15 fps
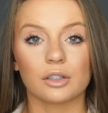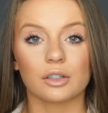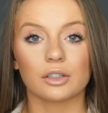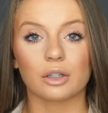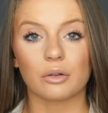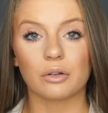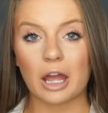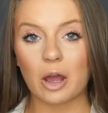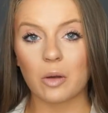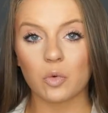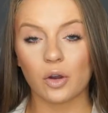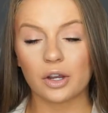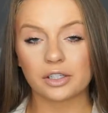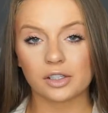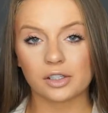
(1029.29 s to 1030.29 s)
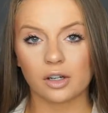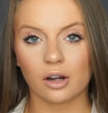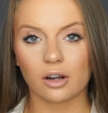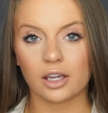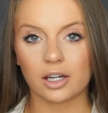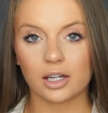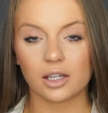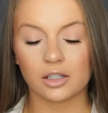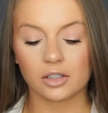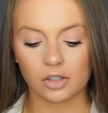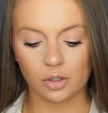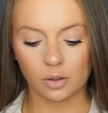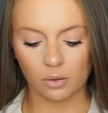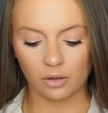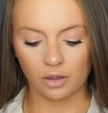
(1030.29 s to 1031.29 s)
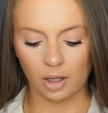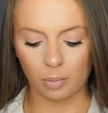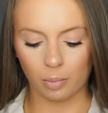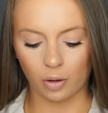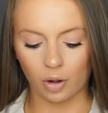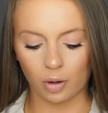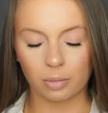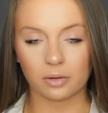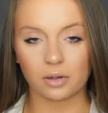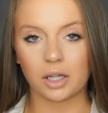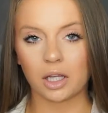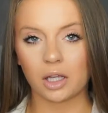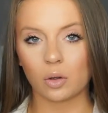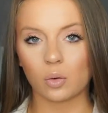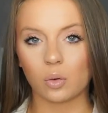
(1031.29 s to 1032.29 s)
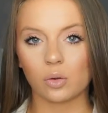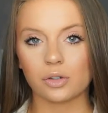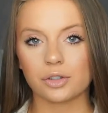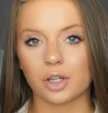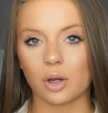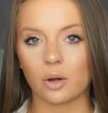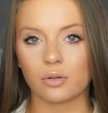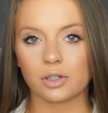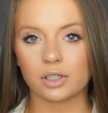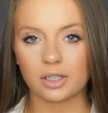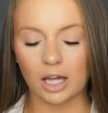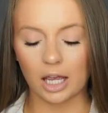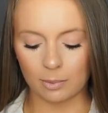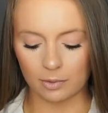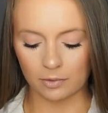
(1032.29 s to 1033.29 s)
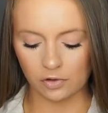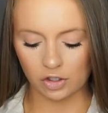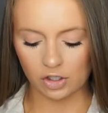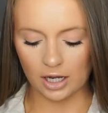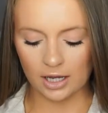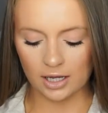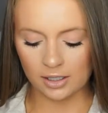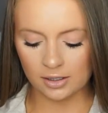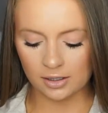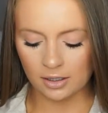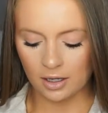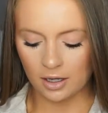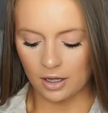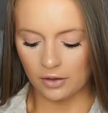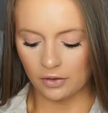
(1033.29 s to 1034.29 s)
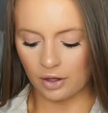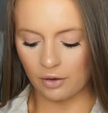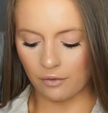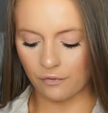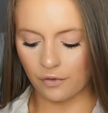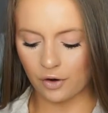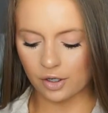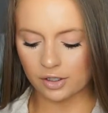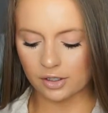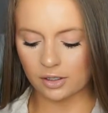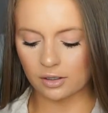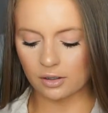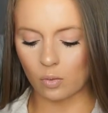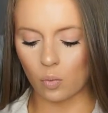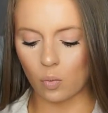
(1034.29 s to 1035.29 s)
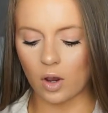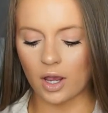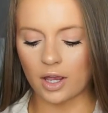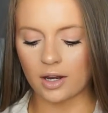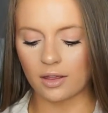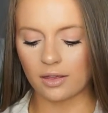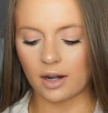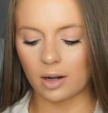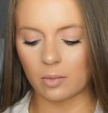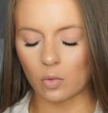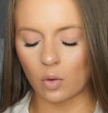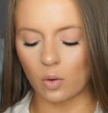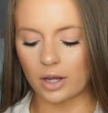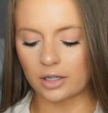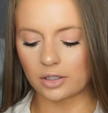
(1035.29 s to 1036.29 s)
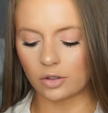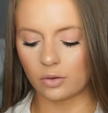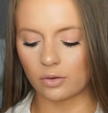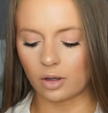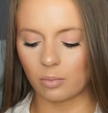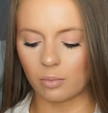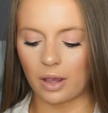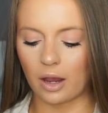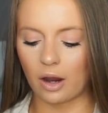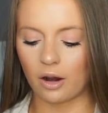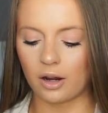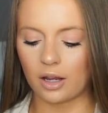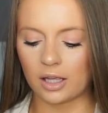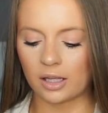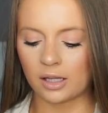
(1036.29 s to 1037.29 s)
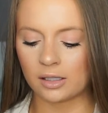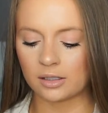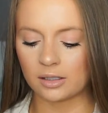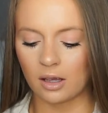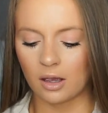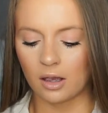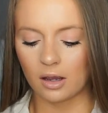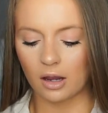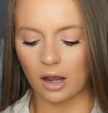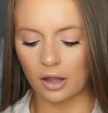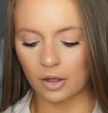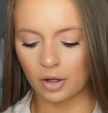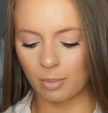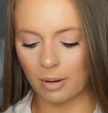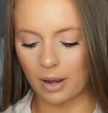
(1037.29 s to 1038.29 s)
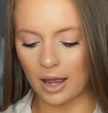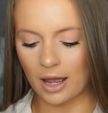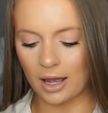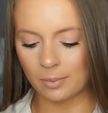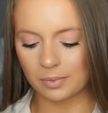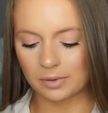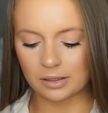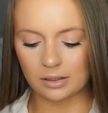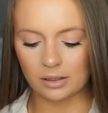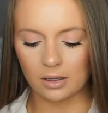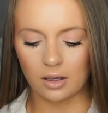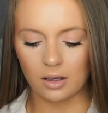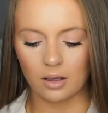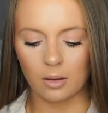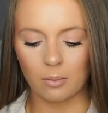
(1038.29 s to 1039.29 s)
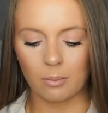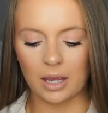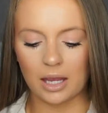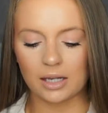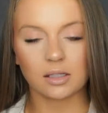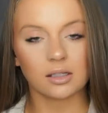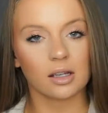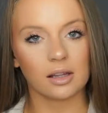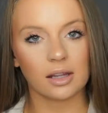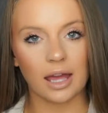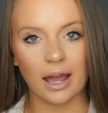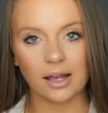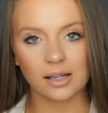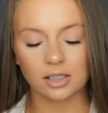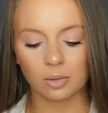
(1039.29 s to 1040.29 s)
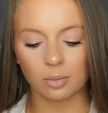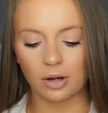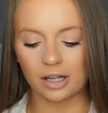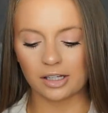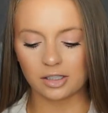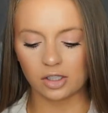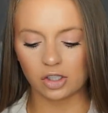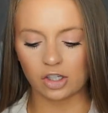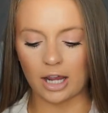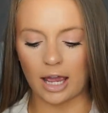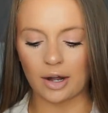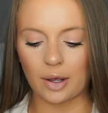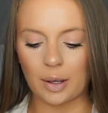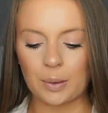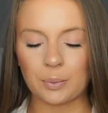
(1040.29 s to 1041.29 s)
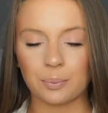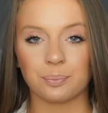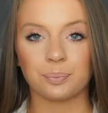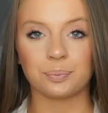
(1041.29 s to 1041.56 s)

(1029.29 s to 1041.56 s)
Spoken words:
So now I'm going to start getting into the purpley, cool toned type of shades. The first one that I'm going to compare is ColourPop's Made to Last Pressed Shadow,